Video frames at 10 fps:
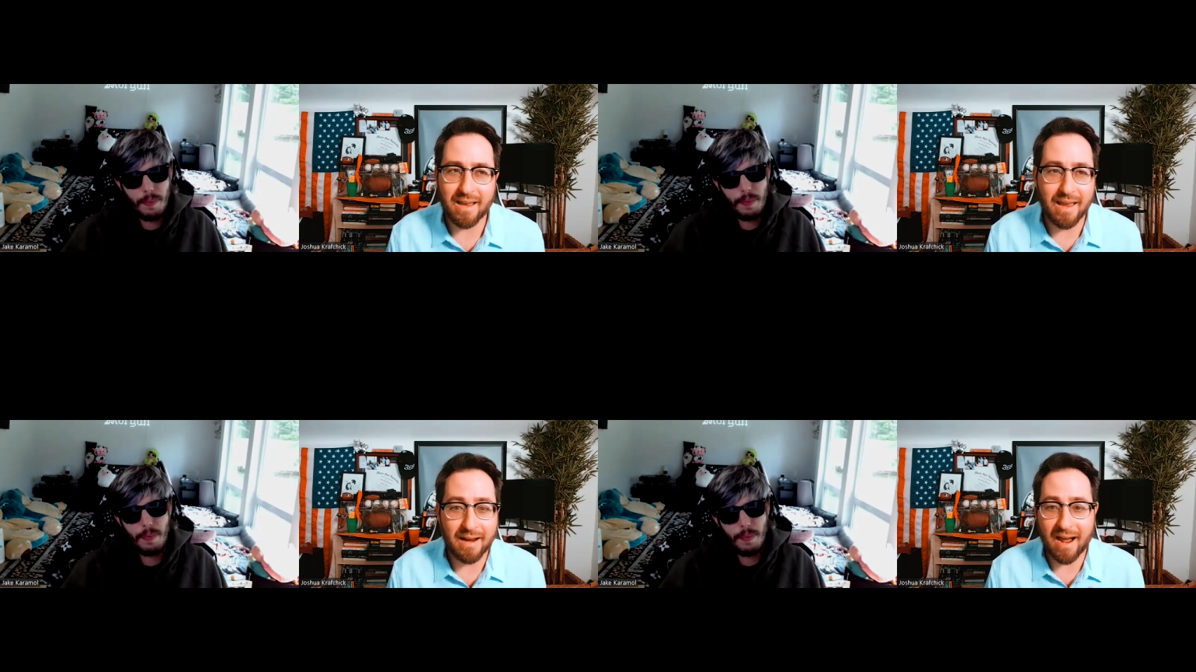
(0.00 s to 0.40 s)

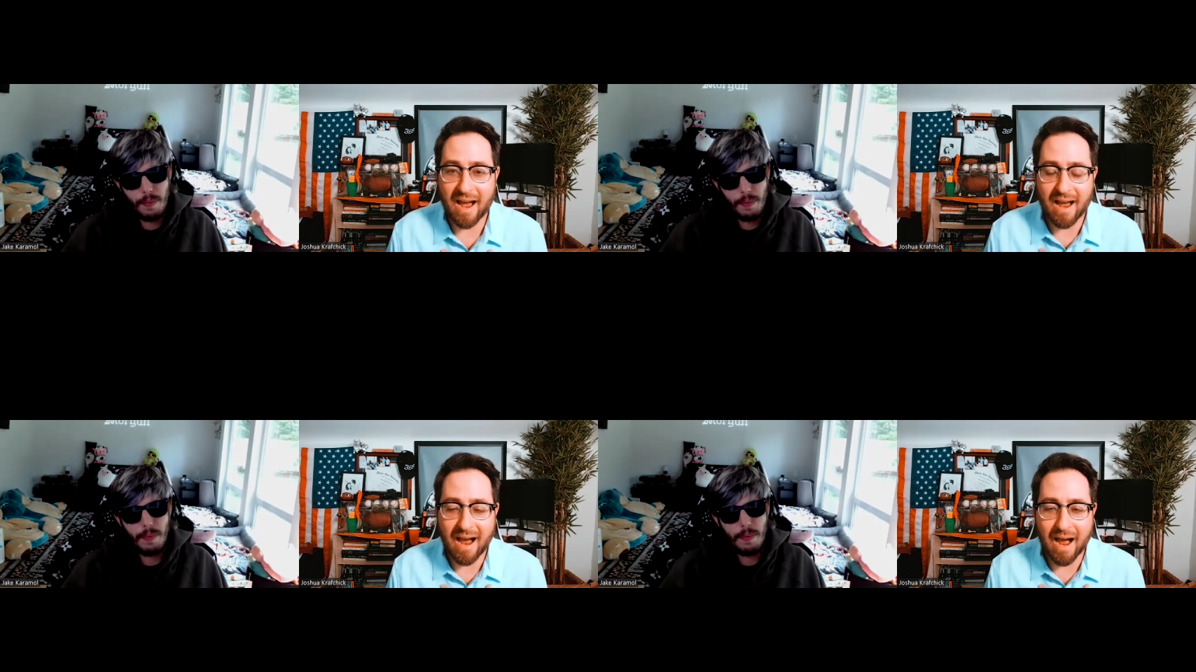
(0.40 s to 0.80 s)
Speaker 1: and
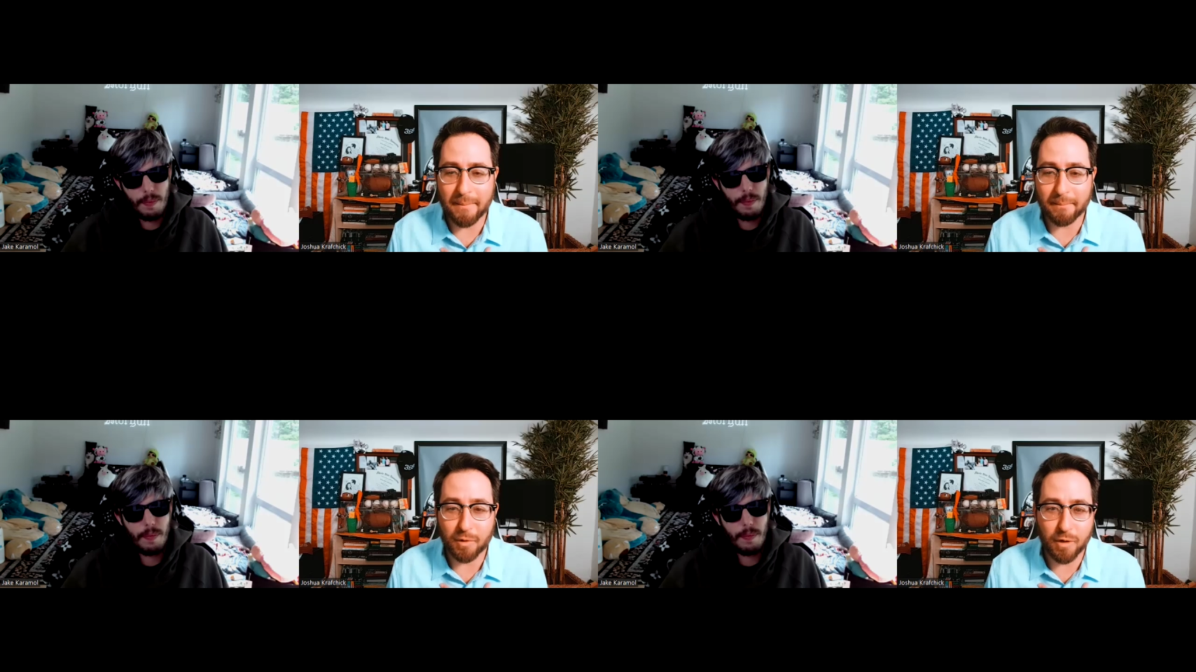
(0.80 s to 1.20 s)

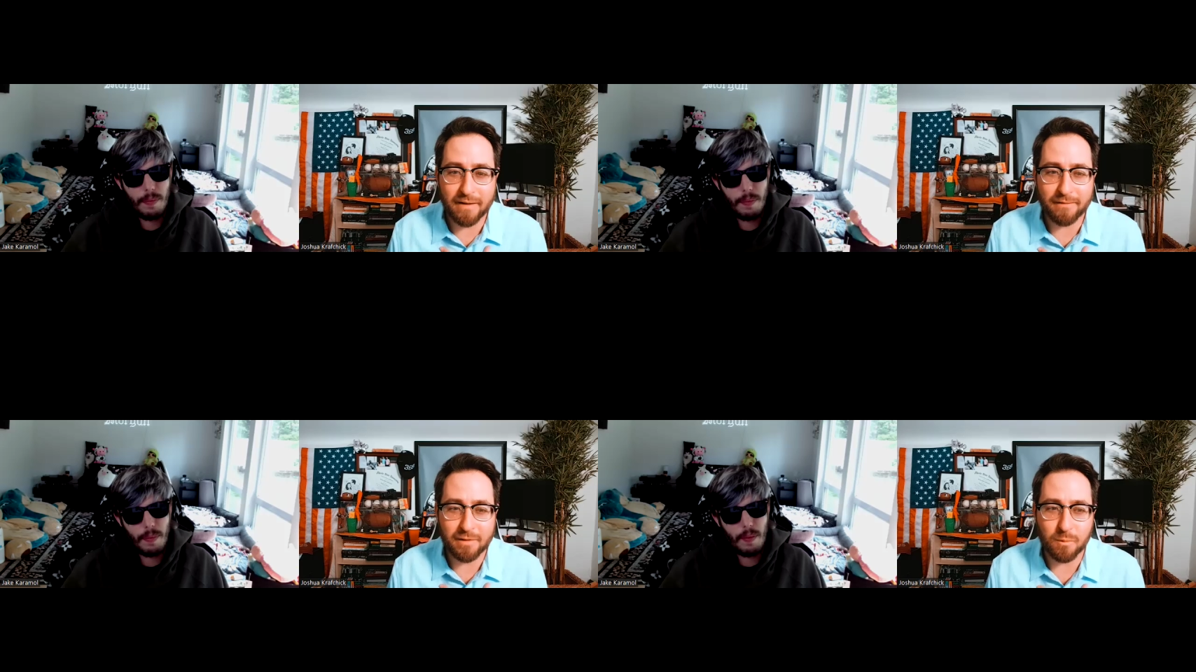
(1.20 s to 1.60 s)
I'm
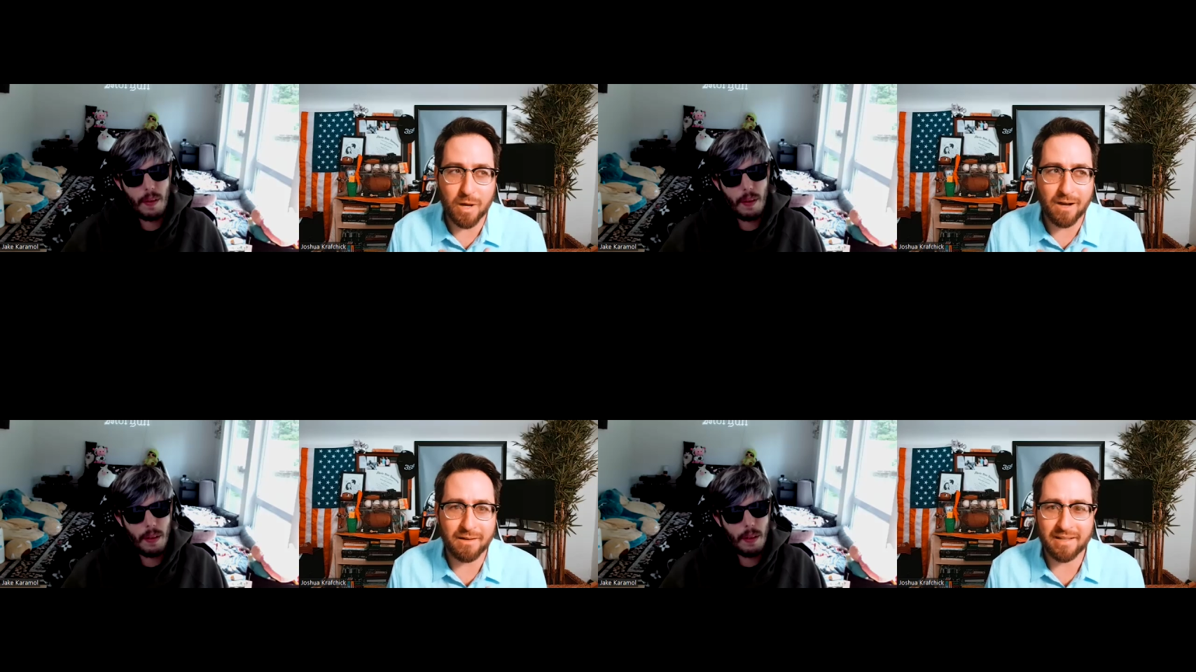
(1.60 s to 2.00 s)
creative as
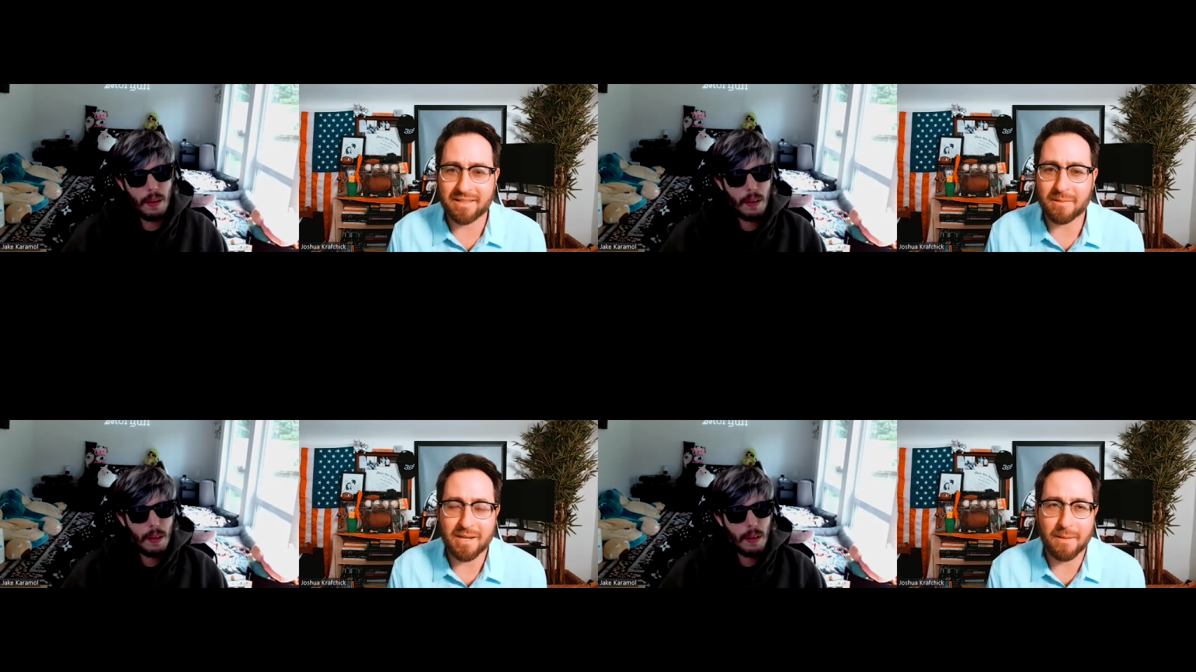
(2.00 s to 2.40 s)
well, and
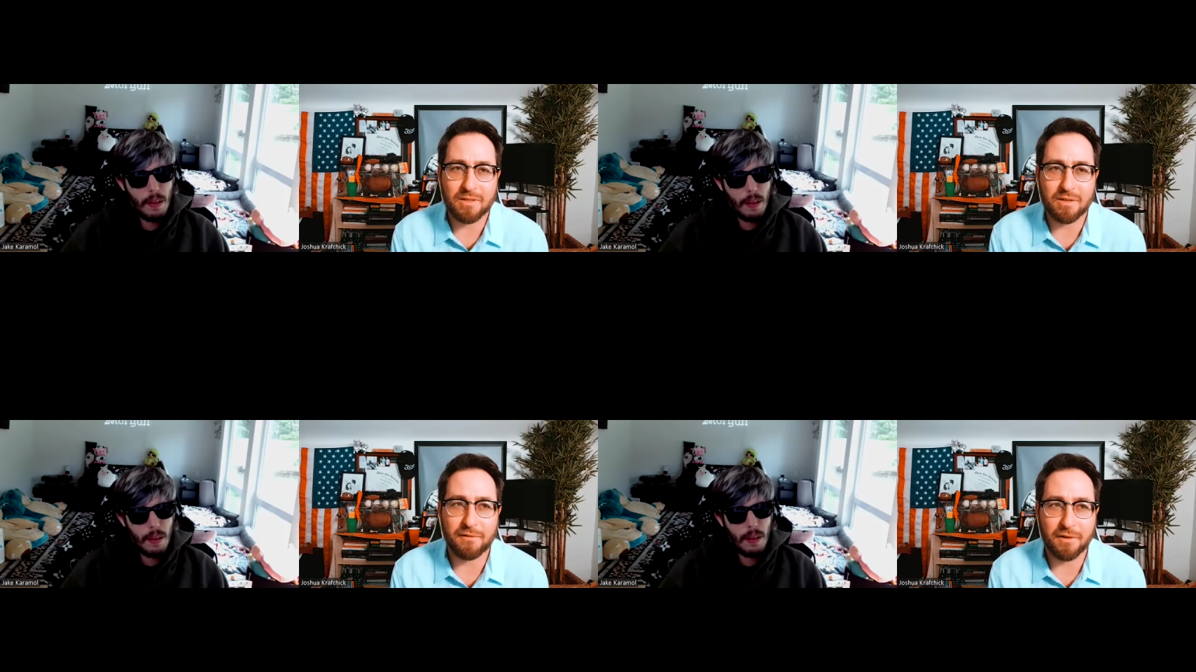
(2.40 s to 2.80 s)

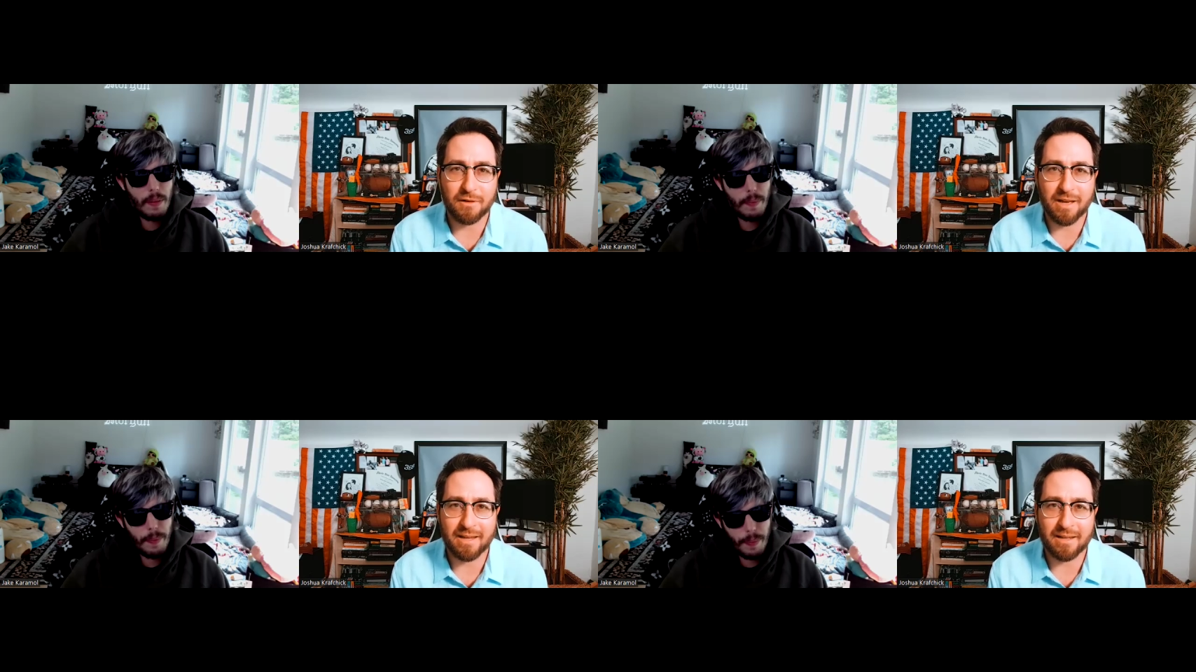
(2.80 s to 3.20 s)
sometimes you feel
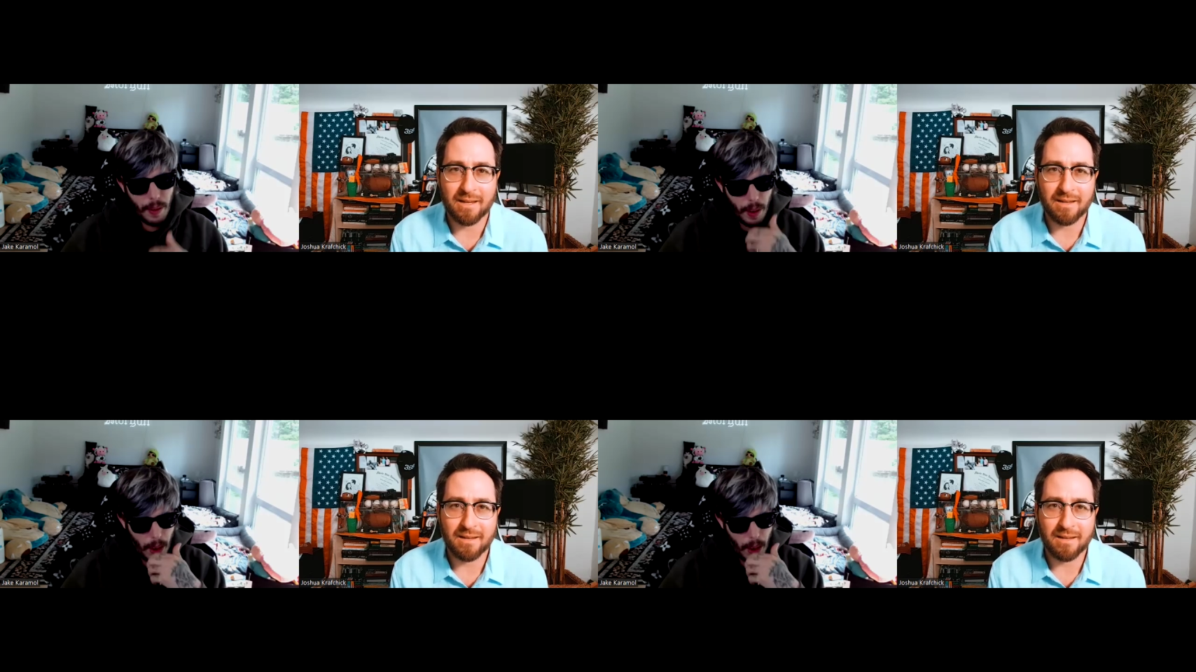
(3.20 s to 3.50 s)
like,